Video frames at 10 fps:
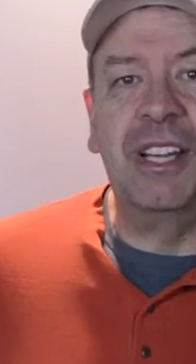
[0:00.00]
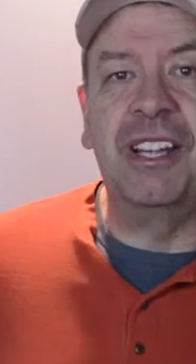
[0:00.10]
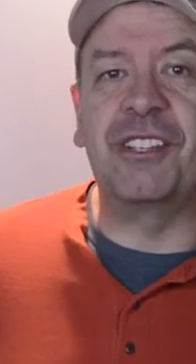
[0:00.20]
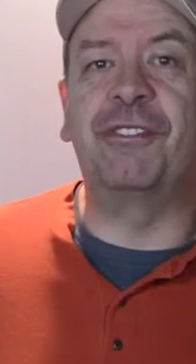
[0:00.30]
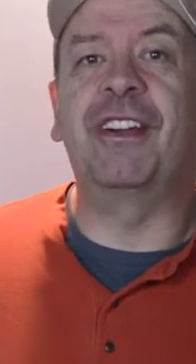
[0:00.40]

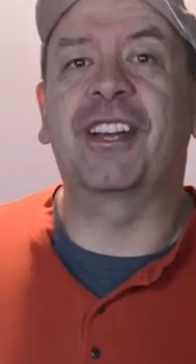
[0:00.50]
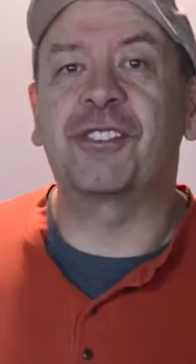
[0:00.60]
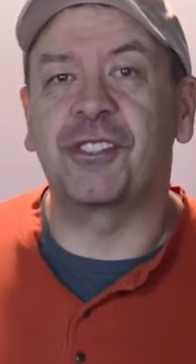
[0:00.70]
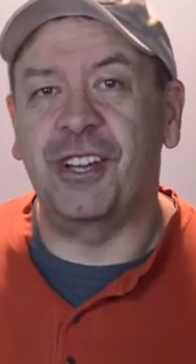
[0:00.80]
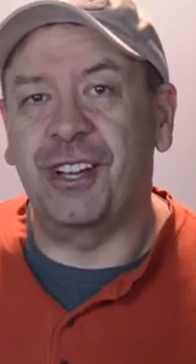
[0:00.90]
it's a fun
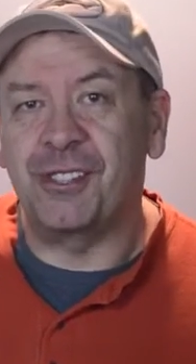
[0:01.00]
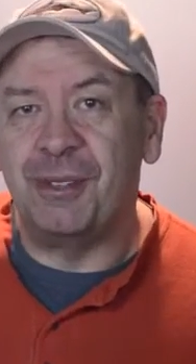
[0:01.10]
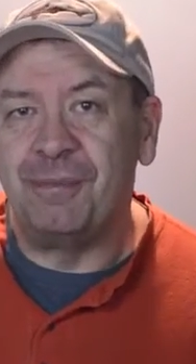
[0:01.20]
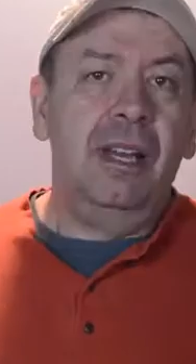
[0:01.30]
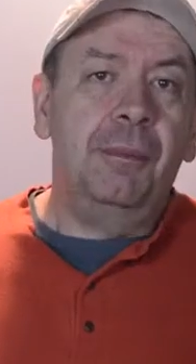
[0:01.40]
exercise.
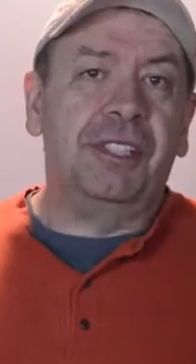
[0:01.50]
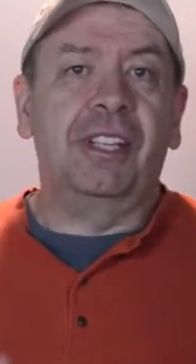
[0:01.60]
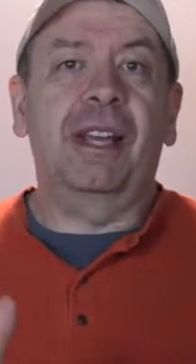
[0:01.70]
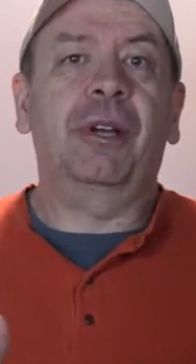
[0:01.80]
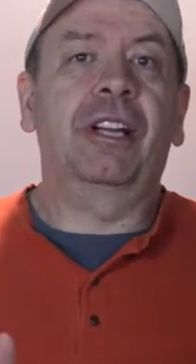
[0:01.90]
But
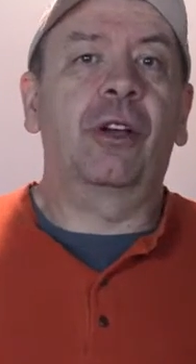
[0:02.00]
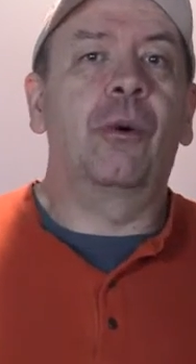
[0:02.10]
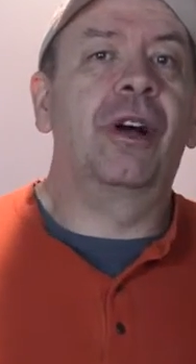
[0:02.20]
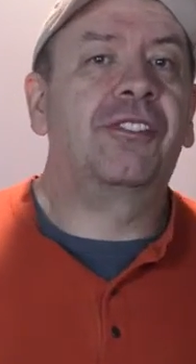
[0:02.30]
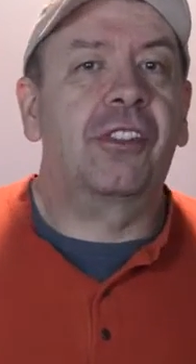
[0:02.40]
today we're going to go
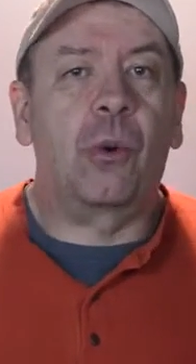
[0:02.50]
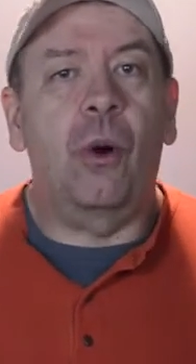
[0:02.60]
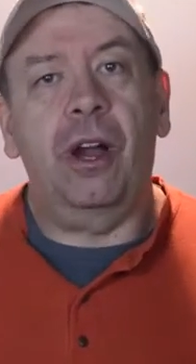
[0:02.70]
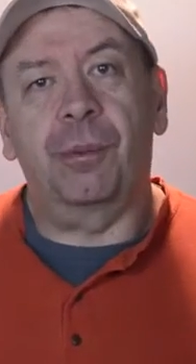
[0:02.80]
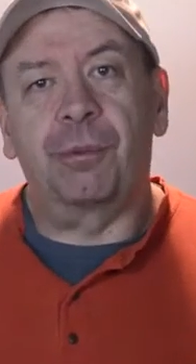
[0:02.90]
on to the
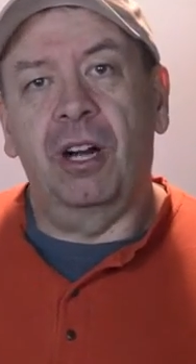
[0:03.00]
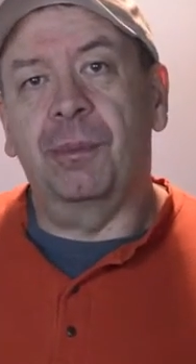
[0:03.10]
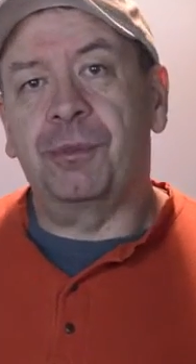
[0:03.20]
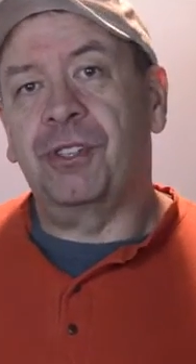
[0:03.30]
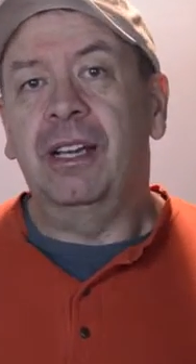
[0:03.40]
choir
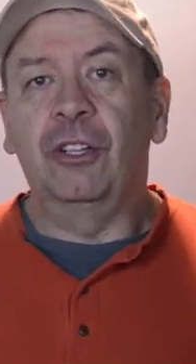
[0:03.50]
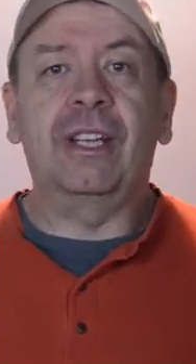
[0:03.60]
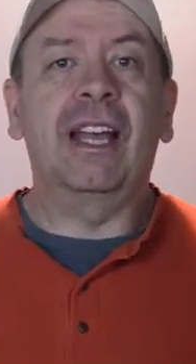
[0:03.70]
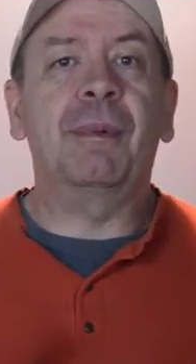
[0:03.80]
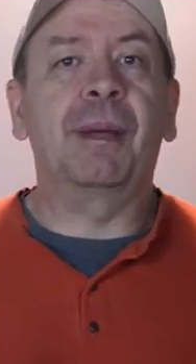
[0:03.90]
props. And
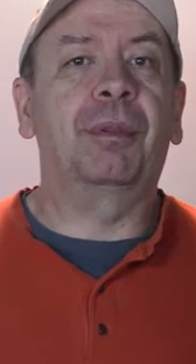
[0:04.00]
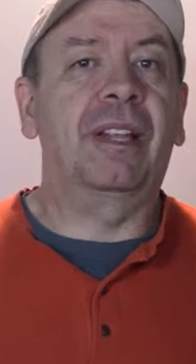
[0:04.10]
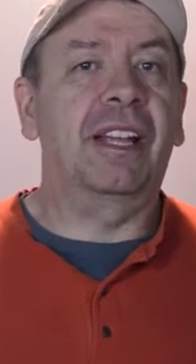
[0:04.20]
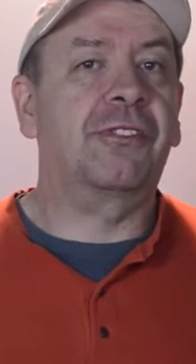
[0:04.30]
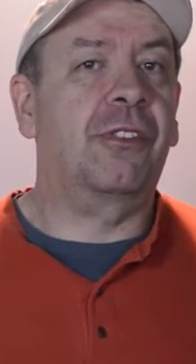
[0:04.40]
looking at my
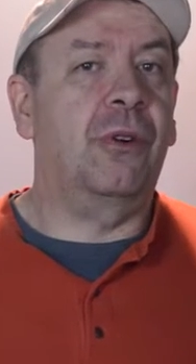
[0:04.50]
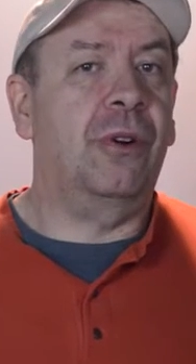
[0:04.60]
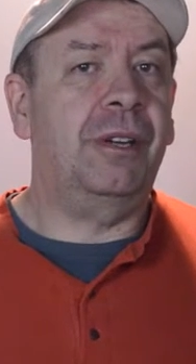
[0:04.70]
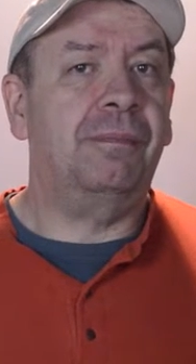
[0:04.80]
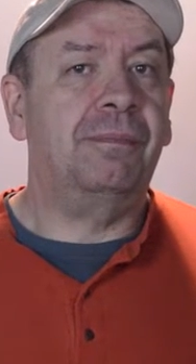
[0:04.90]
plans for the
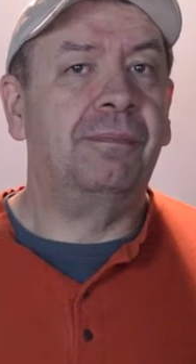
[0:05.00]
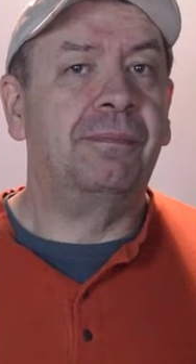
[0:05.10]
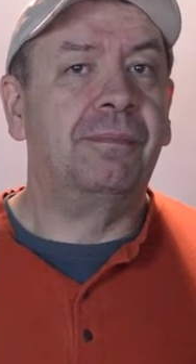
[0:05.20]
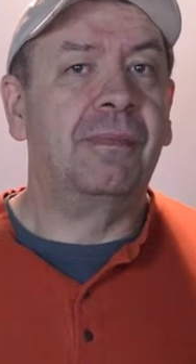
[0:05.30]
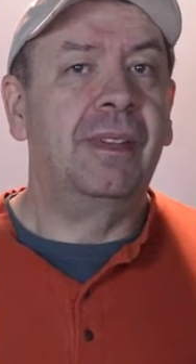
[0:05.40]
haunt,
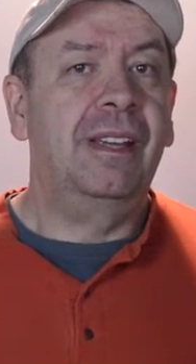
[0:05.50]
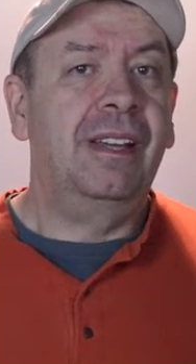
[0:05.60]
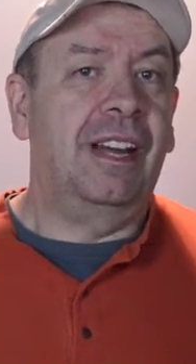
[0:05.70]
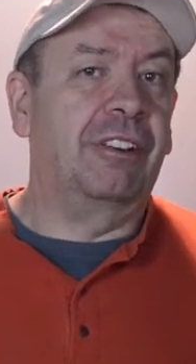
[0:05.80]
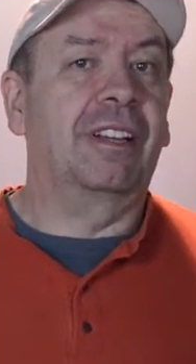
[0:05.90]

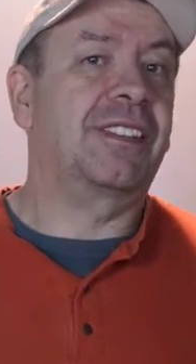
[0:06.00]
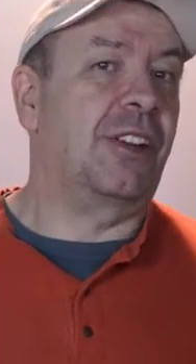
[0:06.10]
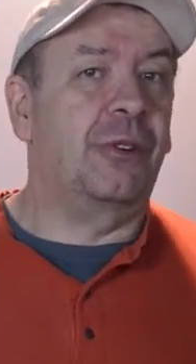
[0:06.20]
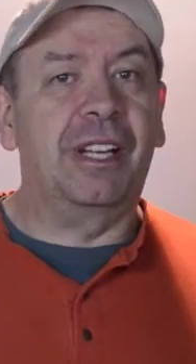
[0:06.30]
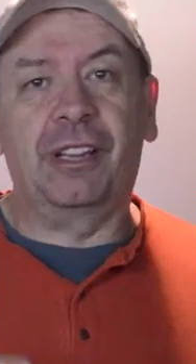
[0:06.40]
I realized I
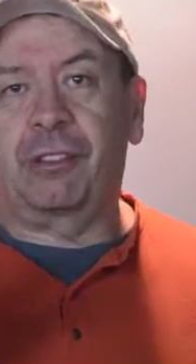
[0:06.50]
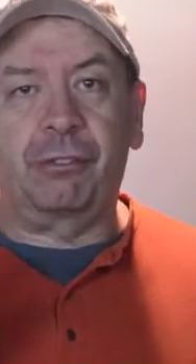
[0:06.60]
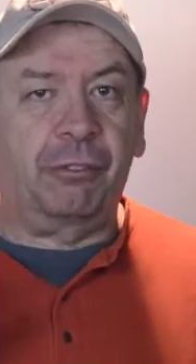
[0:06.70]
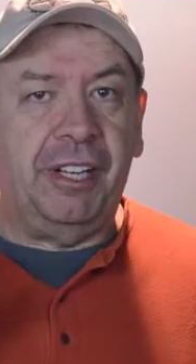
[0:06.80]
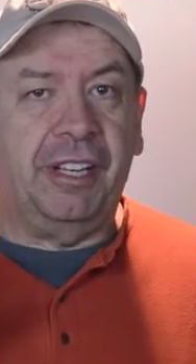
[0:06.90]
don't need
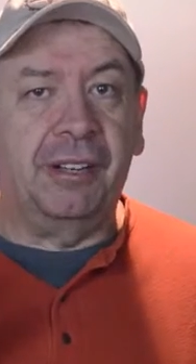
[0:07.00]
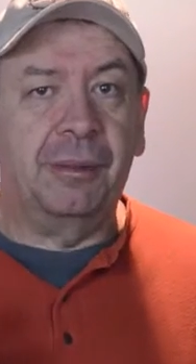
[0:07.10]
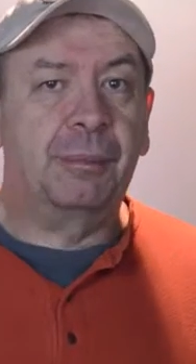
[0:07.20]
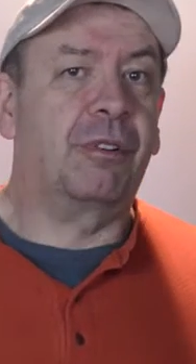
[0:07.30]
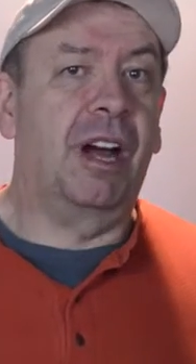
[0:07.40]
three
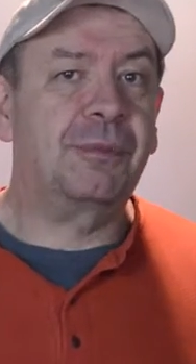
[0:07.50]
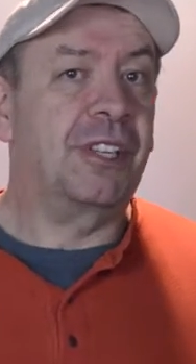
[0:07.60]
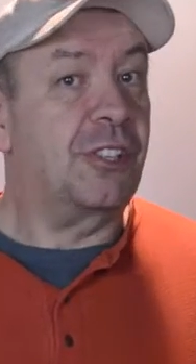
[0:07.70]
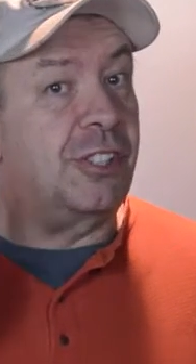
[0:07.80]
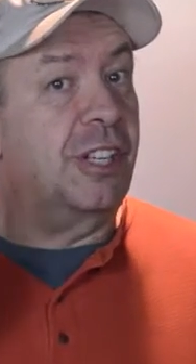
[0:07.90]
props.
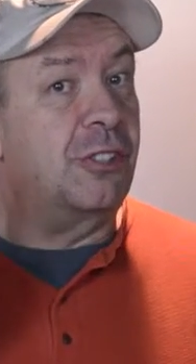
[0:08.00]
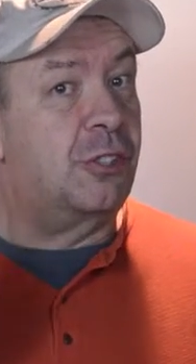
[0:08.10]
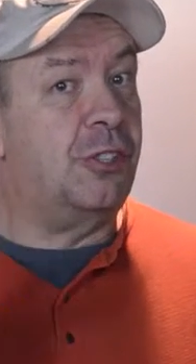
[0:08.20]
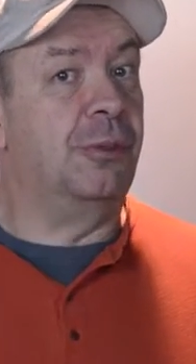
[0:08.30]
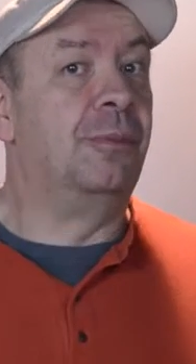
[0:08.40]
I just need
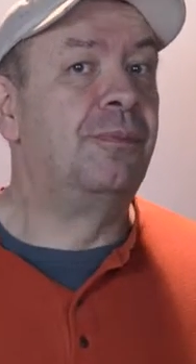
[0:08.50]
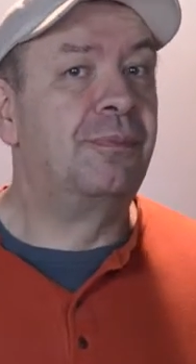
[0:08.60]
two.